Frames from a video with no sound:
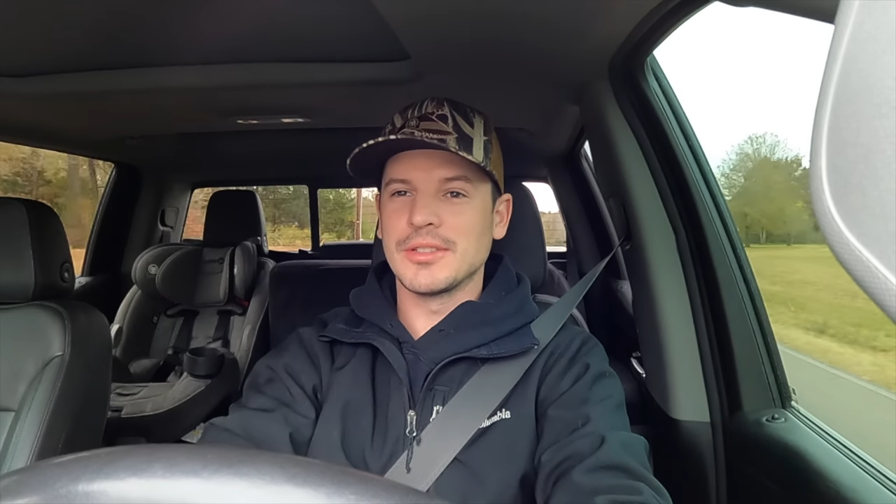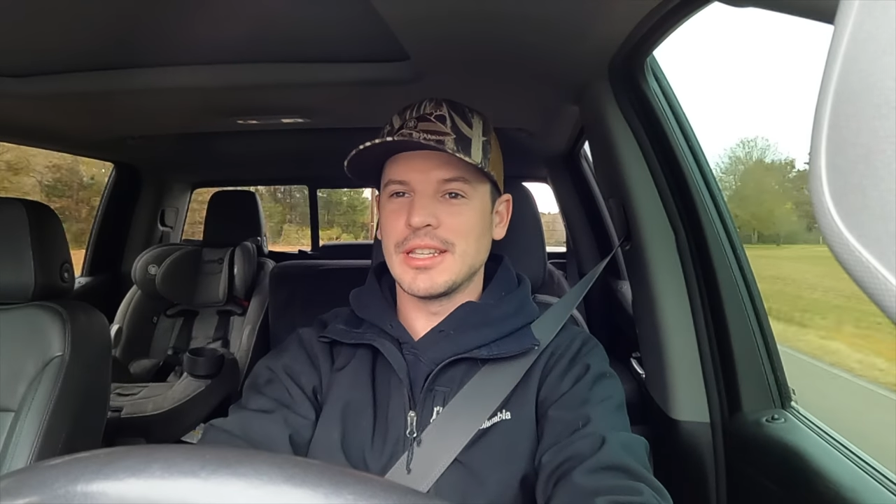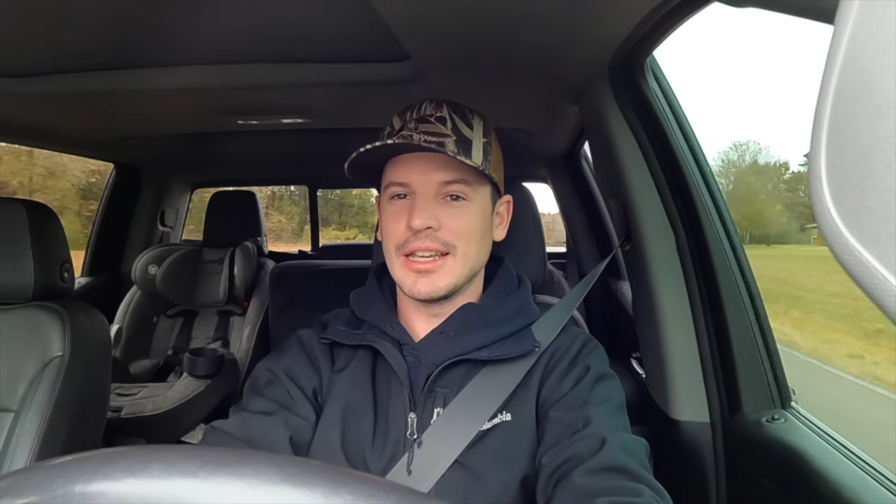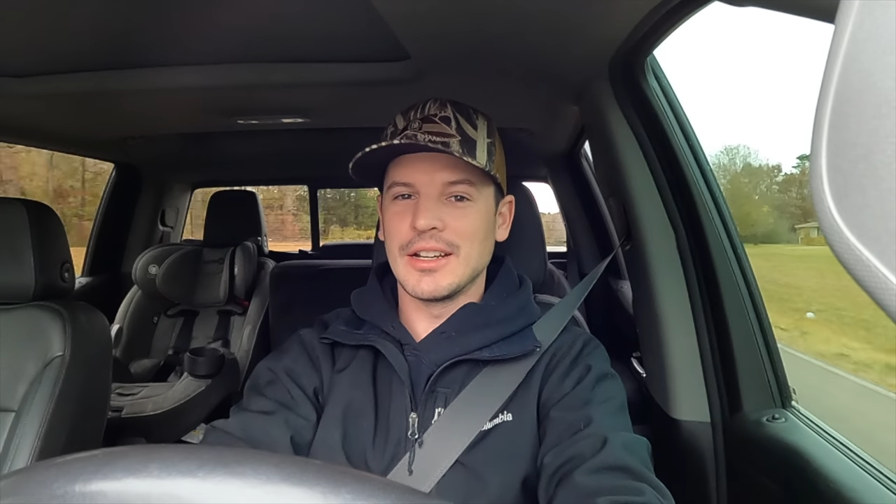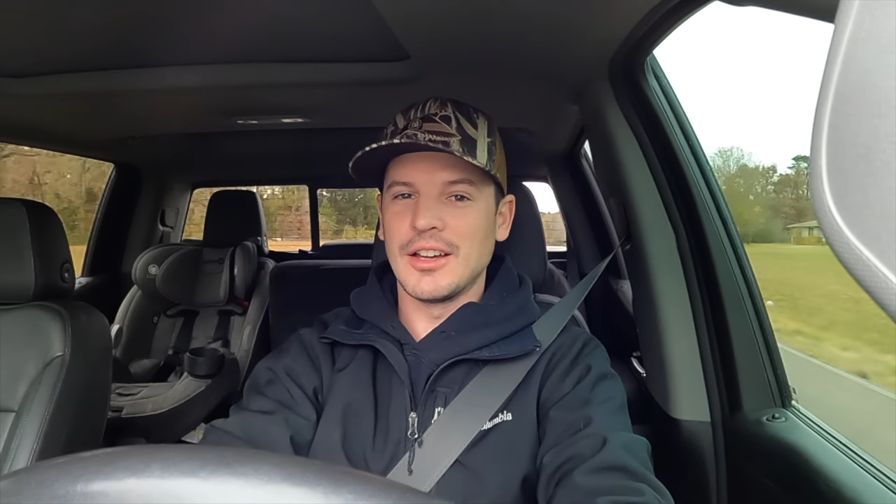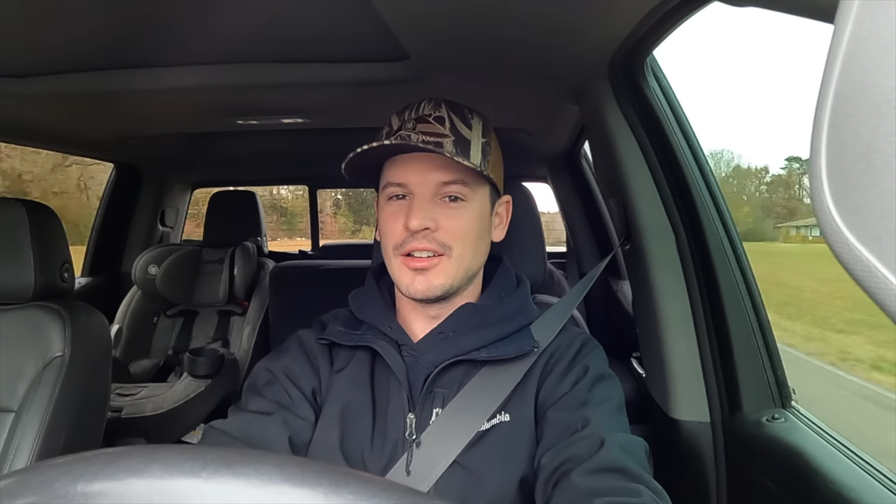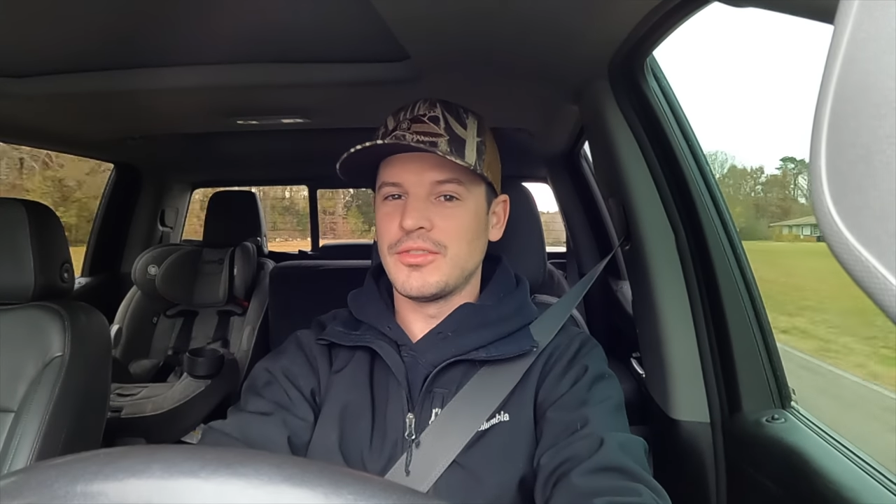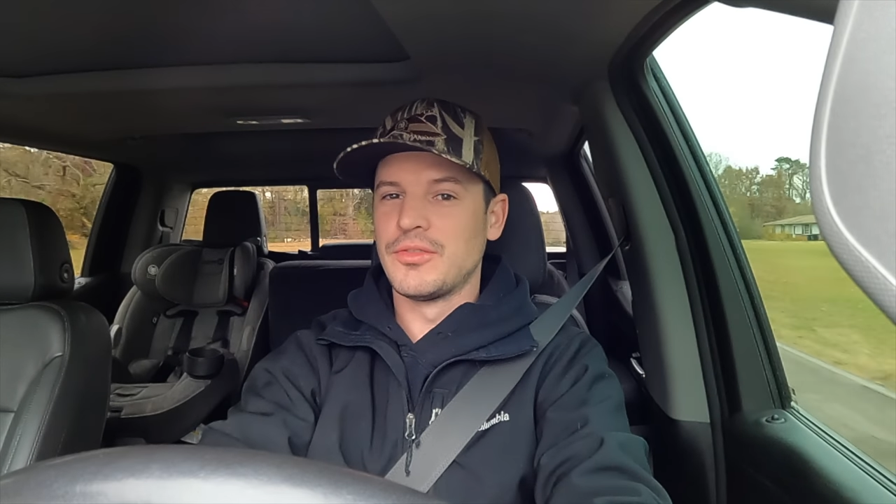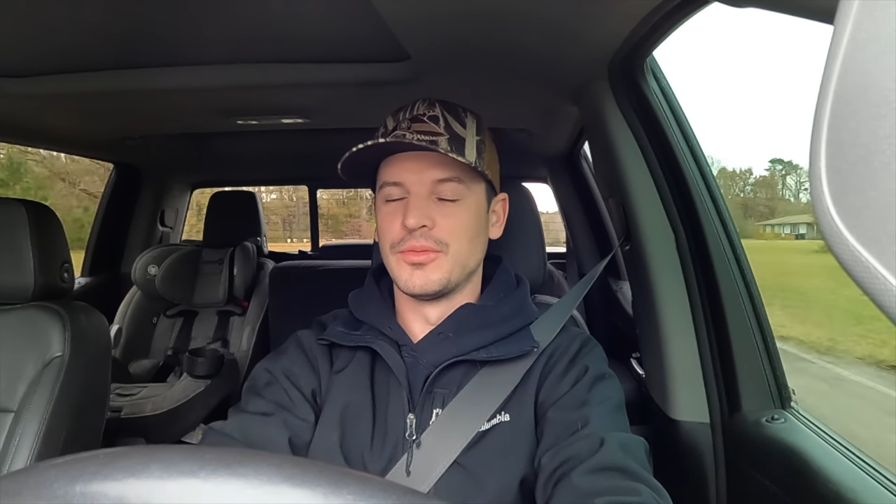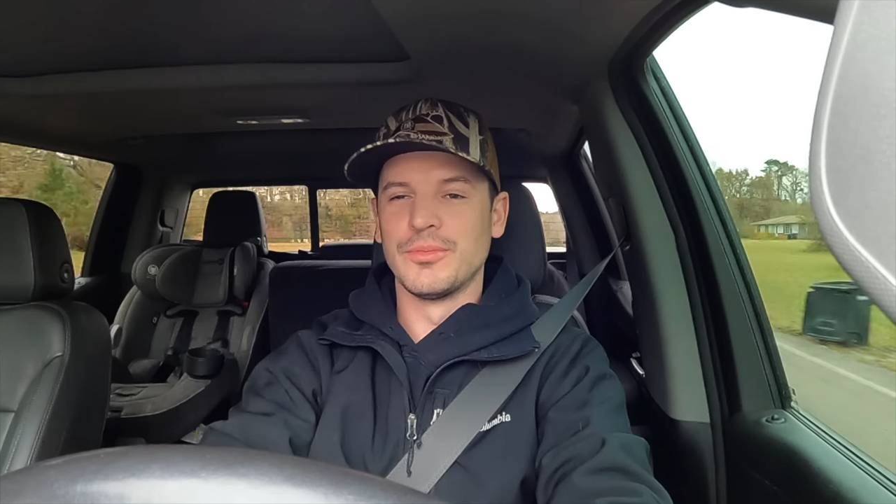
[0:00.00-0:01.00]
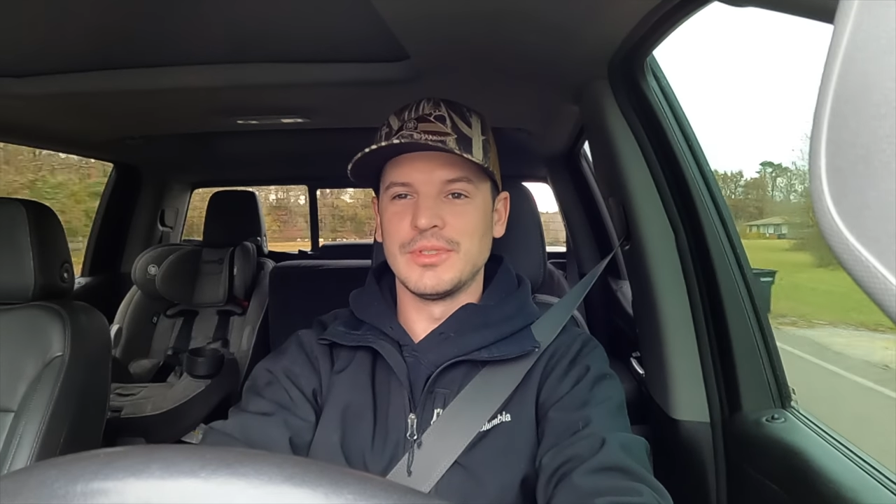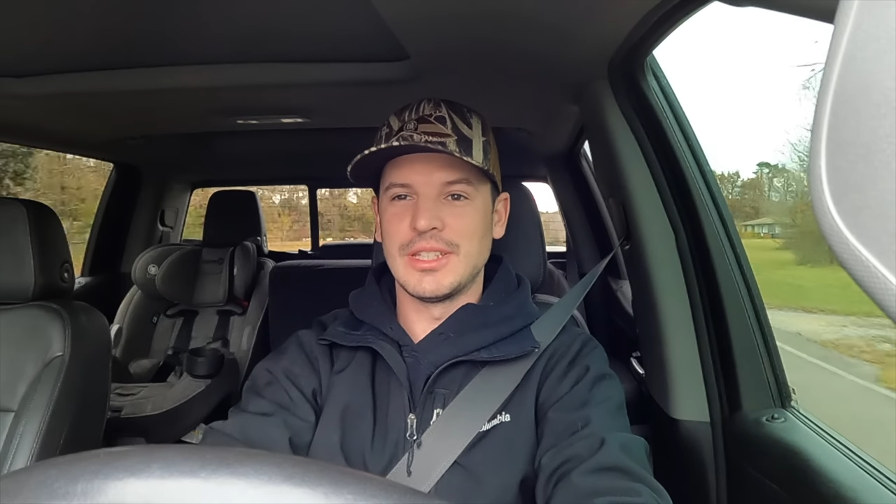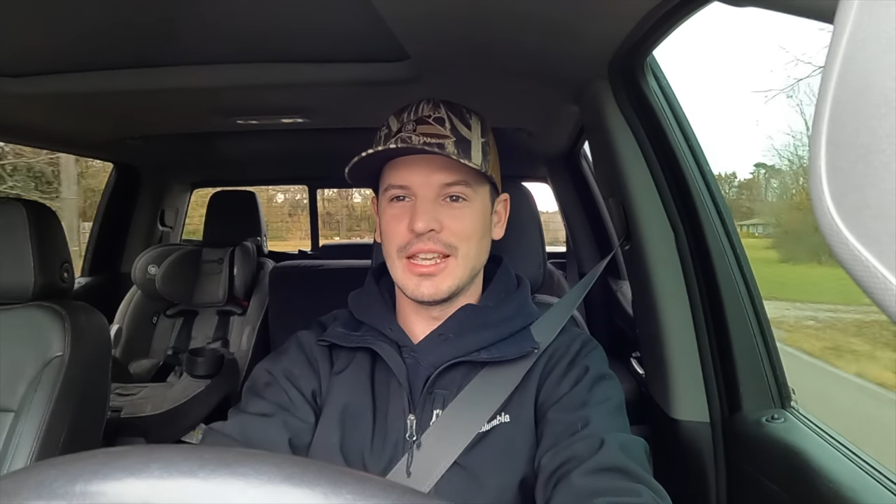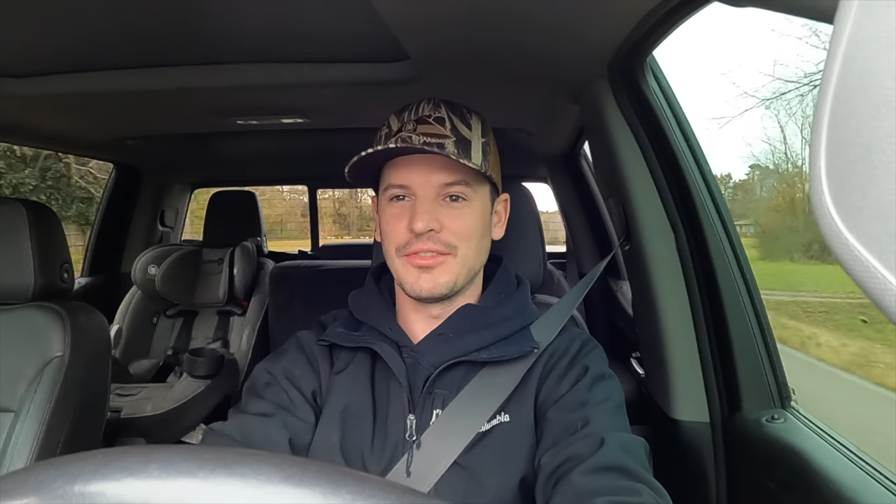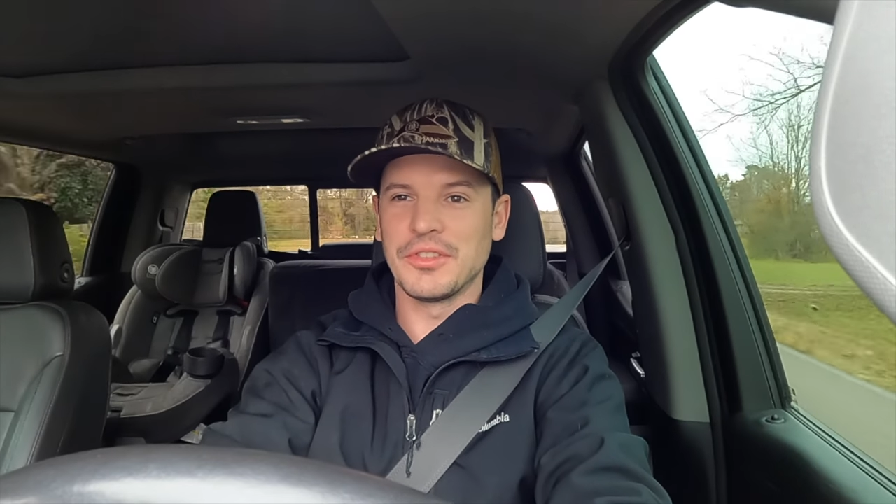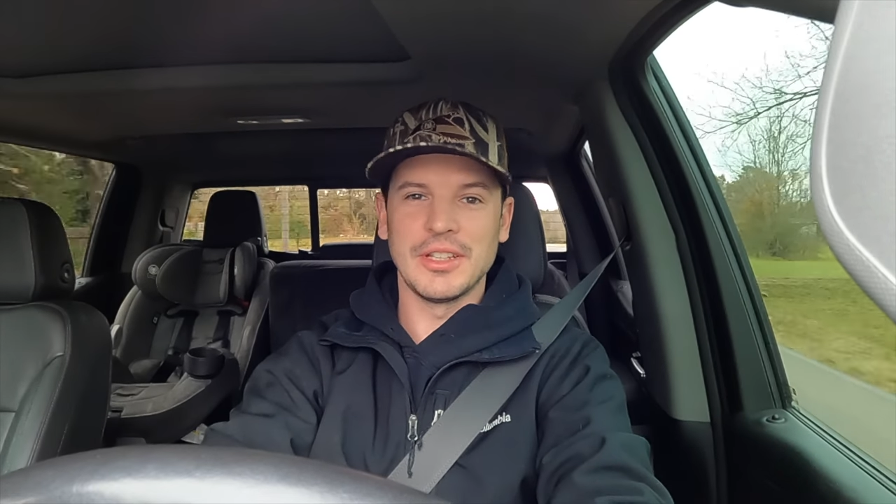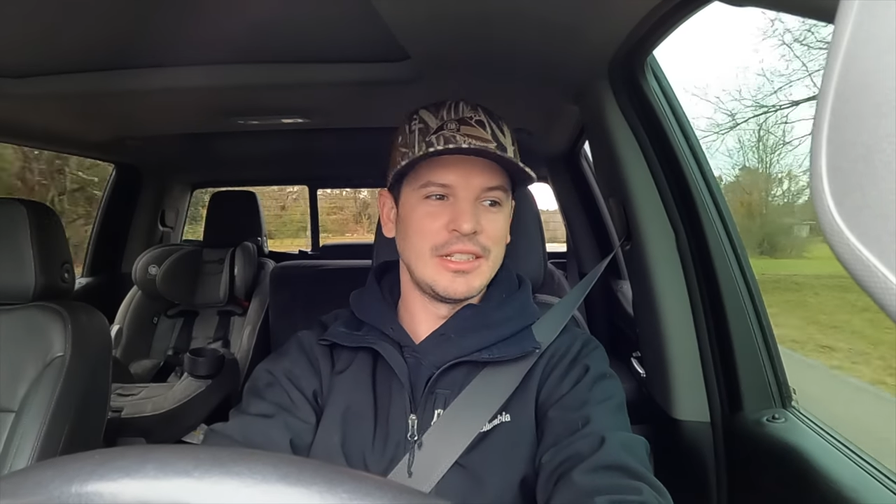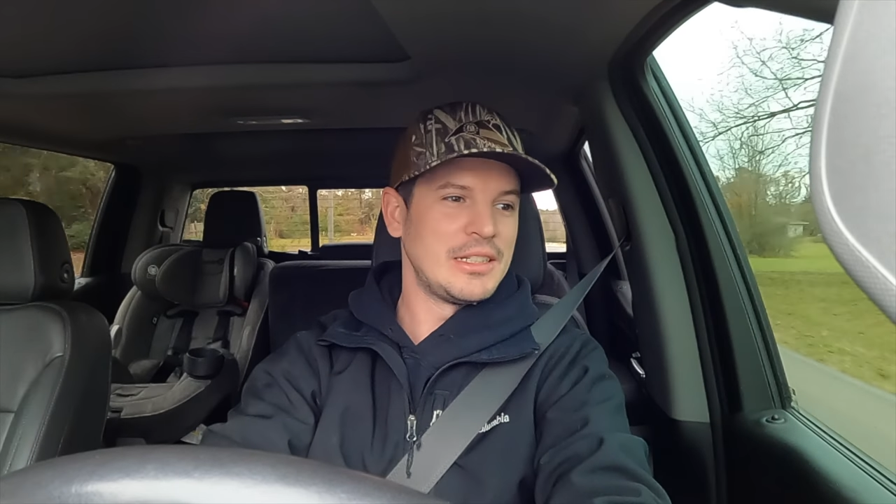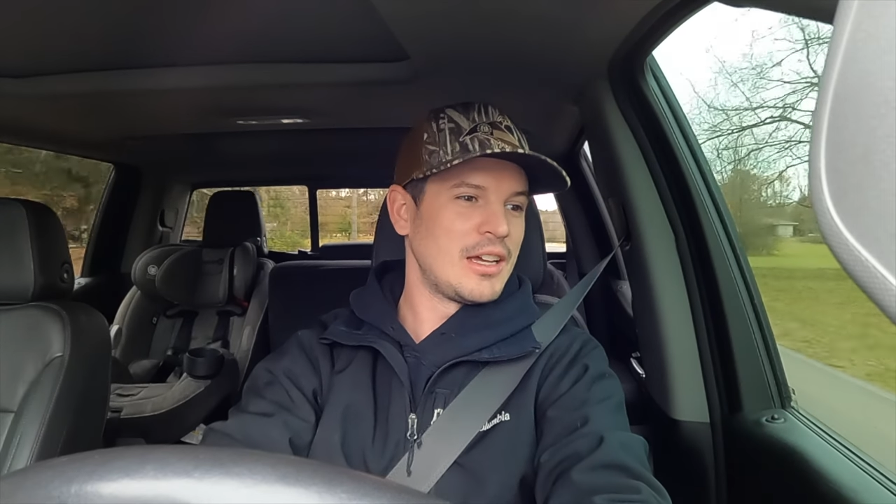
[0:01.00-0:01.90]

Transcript: Taking off, definitely did